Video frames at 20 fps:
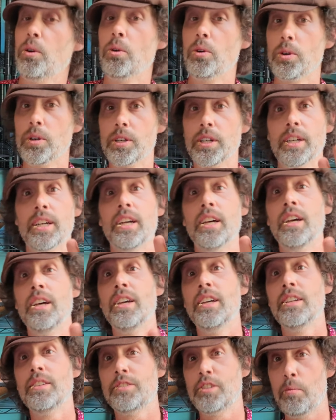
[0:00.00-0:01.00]
or
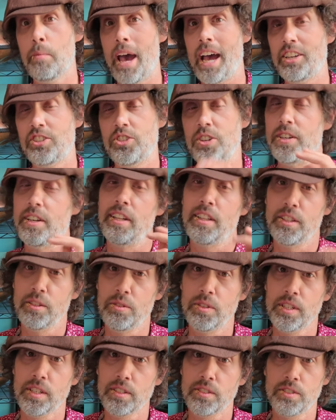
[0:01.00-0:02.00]
Sebastian at
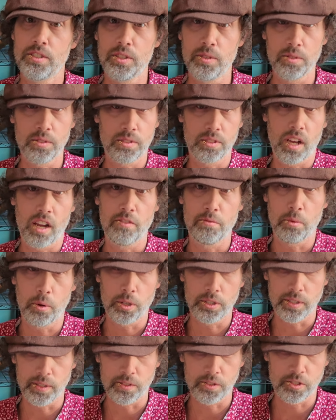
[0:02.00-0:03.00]
Luna tunes soft
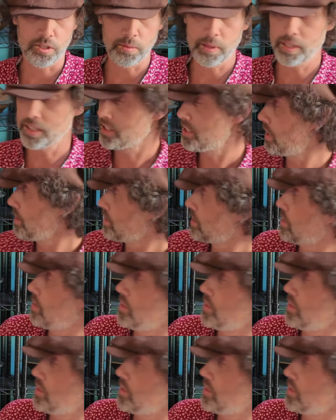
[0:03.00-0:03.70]
border instruments, and also